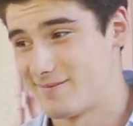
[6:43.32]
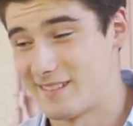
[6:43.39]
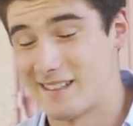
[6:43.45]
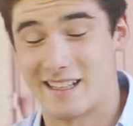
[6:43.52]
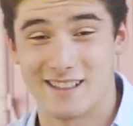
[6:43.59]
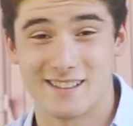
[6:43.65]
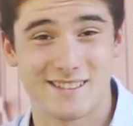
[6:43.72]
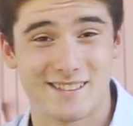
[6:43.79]

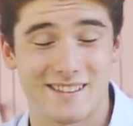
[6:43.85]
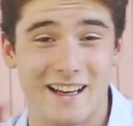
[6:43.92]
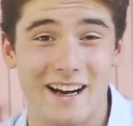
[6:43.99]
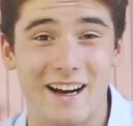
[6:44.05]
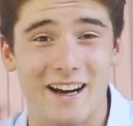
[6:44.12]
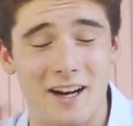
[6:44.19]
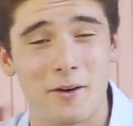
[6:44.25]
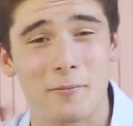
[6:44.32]
I guess
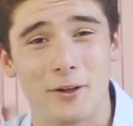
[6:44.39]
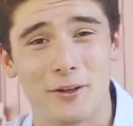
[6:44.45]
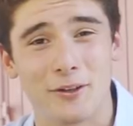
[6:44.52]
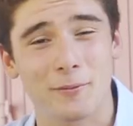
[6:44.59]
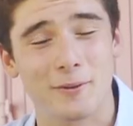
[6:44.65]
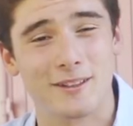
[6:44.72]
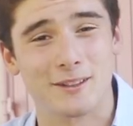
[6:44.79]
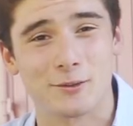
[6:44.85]
I'm a
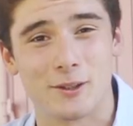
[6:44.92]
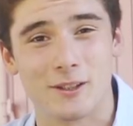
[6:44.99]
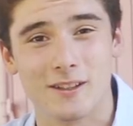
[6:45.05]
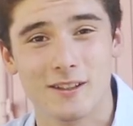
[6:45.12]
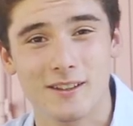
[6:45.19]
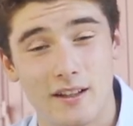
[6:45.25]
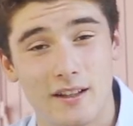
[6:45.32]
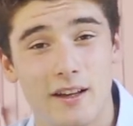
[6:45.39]
human as
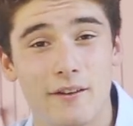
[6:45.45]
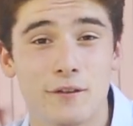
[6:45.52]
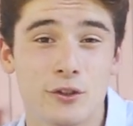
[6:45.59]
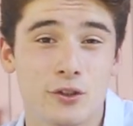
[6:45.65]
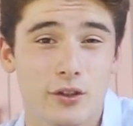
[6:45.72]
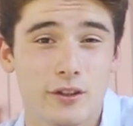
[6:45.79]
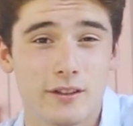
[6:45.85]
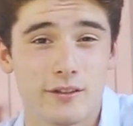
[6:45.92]
well. If you
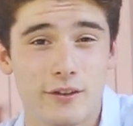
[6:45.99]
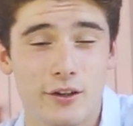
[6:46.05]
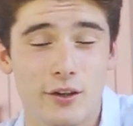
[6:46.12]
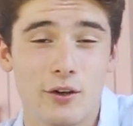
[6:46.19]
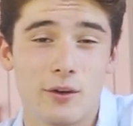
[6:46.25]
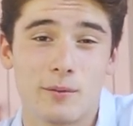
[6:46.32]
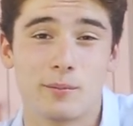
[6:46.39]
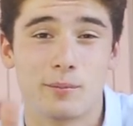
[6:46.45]
enjoyed this
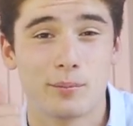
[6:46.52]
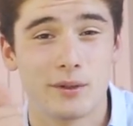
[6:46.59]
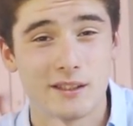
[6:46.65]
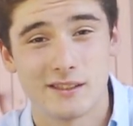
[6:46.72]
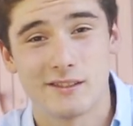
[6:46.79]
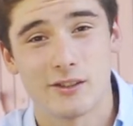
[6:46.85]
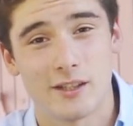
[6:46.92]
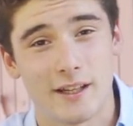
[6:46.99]
video,
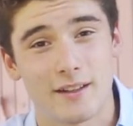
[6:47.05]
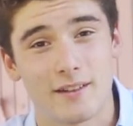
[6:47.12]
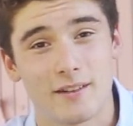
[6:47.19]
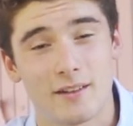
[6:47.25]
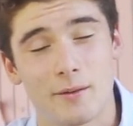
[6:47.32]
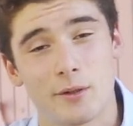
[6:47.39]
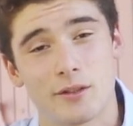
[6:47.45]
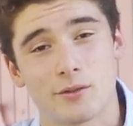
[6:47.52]
please leave a like.
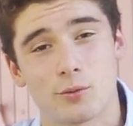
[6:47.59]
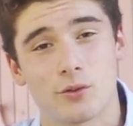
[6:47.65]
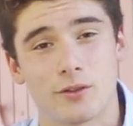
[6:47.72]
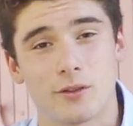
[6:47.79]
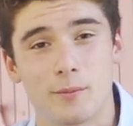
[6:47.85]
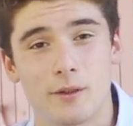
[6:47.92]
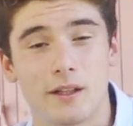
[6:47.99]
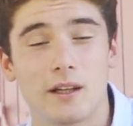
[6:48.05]
It means the
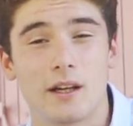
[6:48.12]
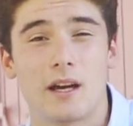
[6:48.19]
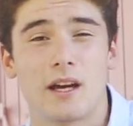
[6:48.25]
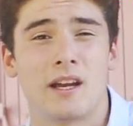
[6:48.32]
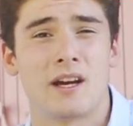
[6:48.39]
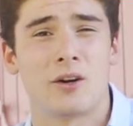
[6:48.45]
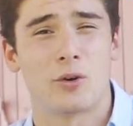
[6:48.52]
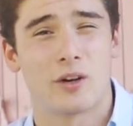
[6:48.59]
world to me,
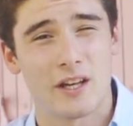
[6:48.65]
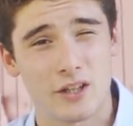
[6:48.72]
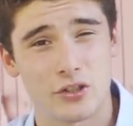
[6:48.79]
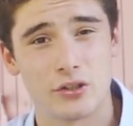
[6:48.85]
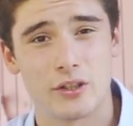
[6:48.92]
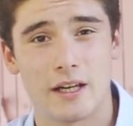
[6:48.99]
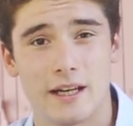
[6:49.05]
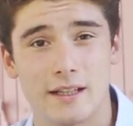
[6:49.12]
and I will
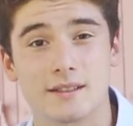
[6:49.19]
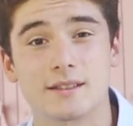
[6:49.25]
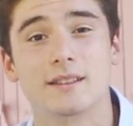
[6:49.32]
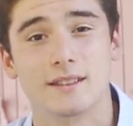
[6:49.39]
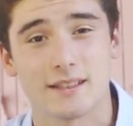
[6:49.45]
catch you guys